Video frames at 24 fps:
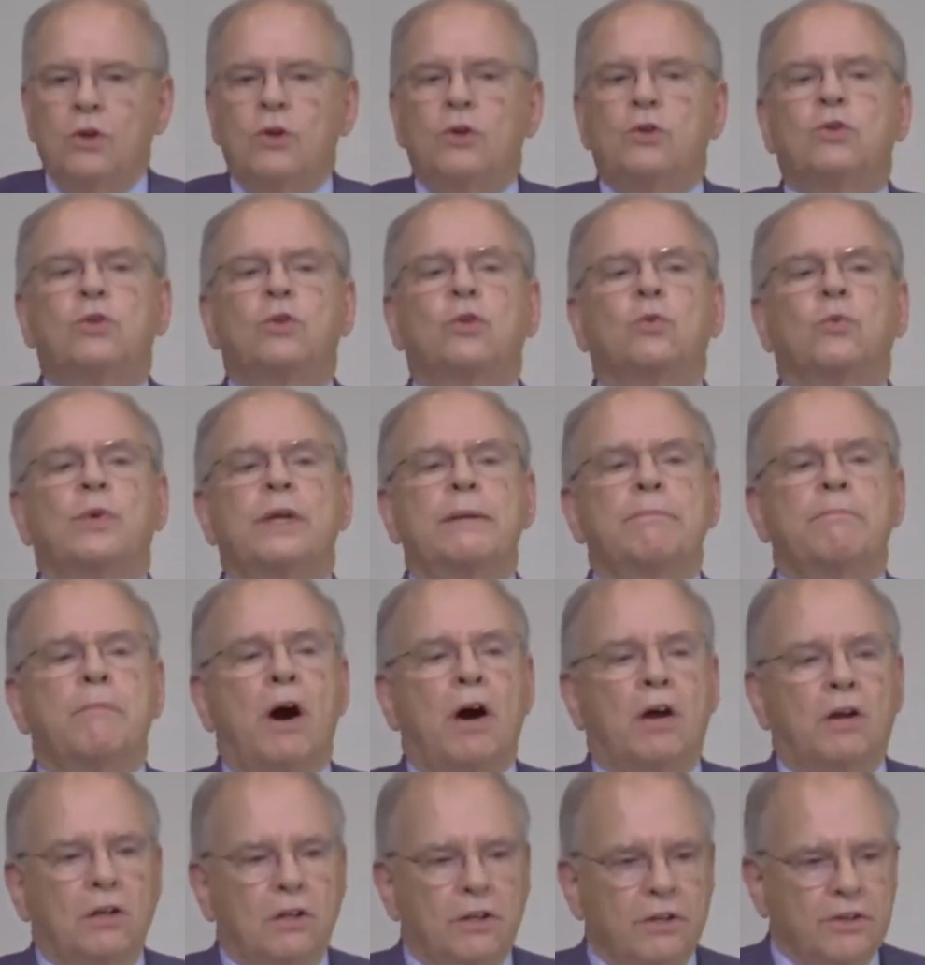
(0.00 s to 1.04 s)
to
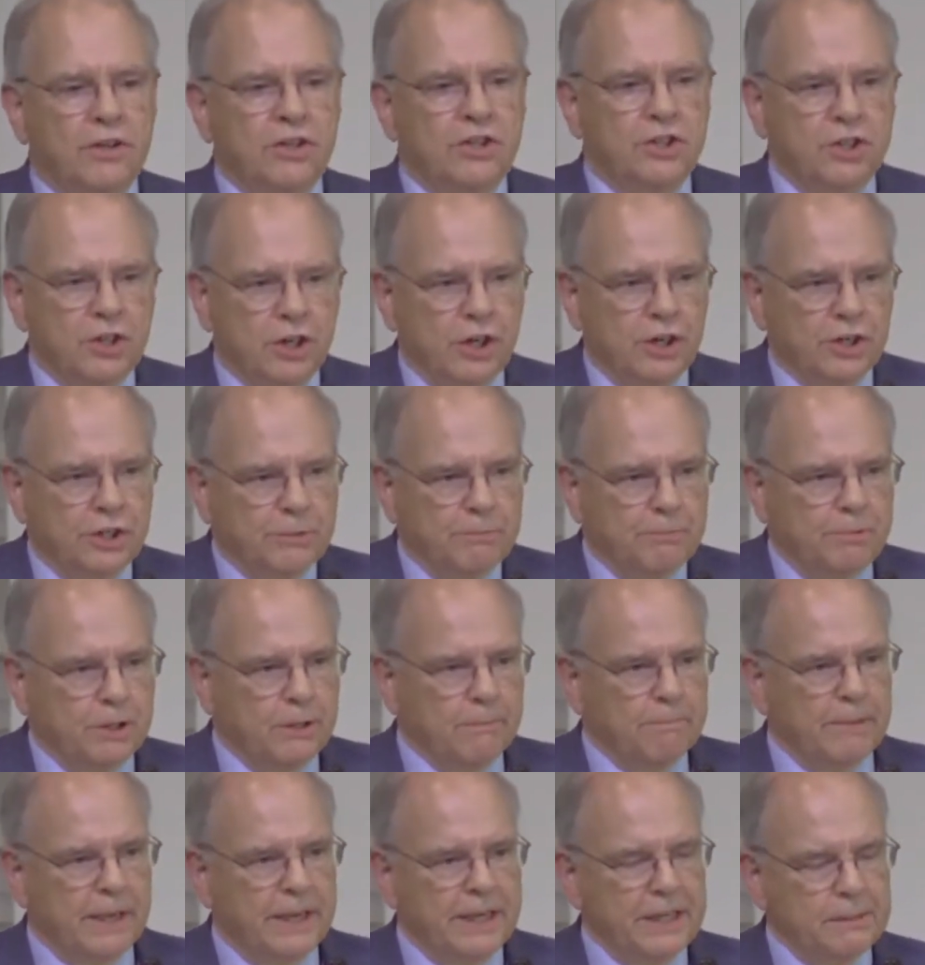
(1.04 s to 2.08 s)
remodel the church, put a
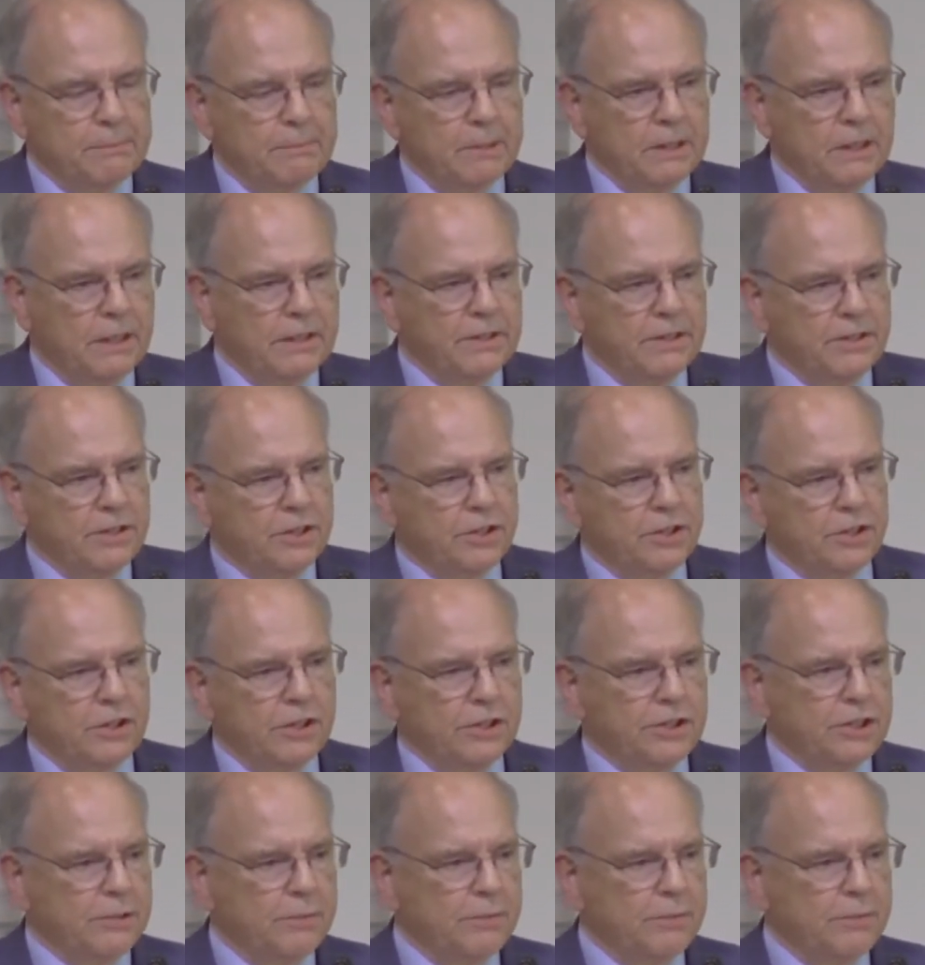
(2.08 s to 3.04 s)
basement under the church.